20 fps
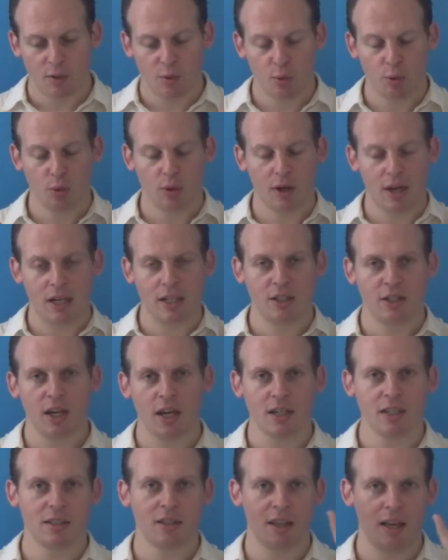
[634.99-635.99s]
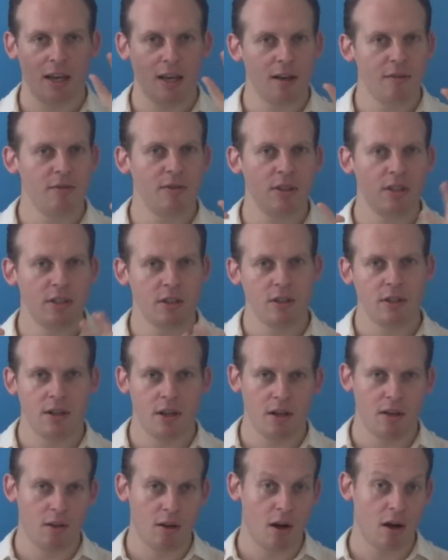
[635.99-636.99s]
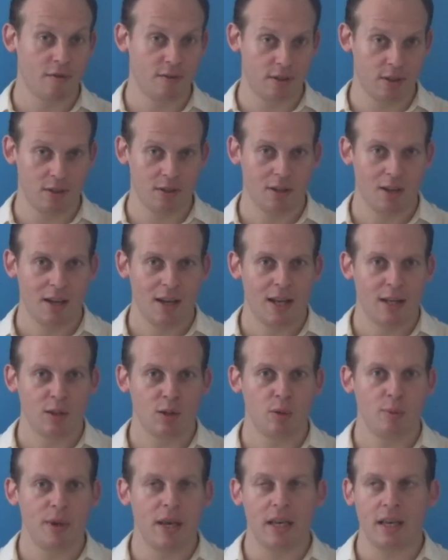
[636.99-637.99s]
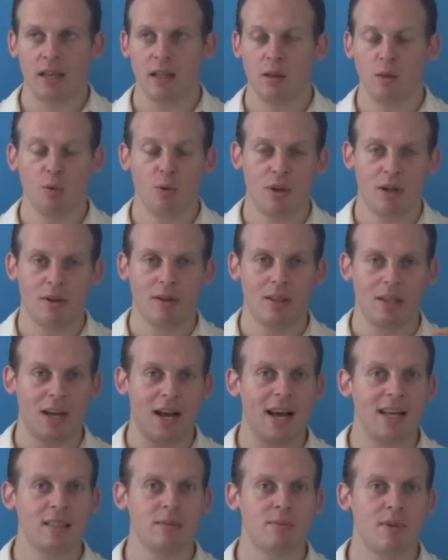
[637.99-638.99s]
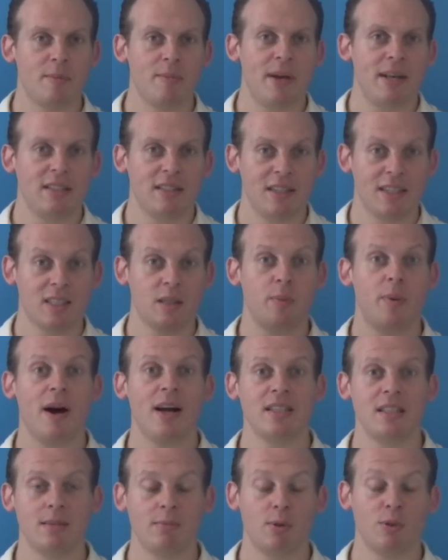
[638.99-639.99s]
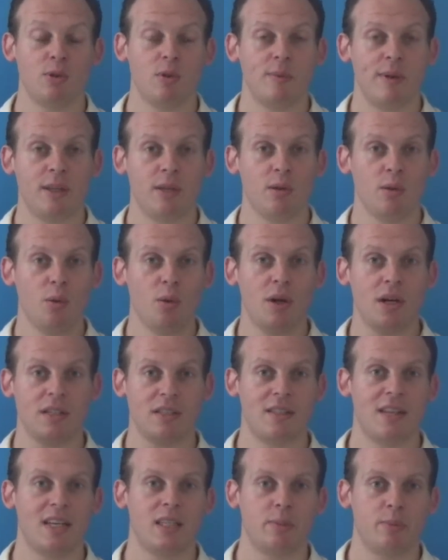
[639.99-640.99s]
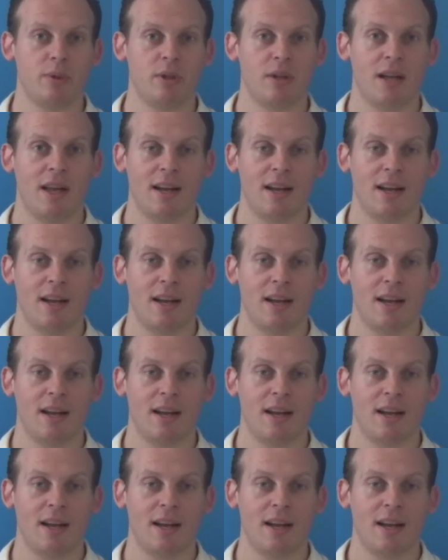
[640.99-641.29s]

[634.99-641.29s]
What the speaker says: to adjust every detail of it to make it look as amazing as possible, to make you look as an expert.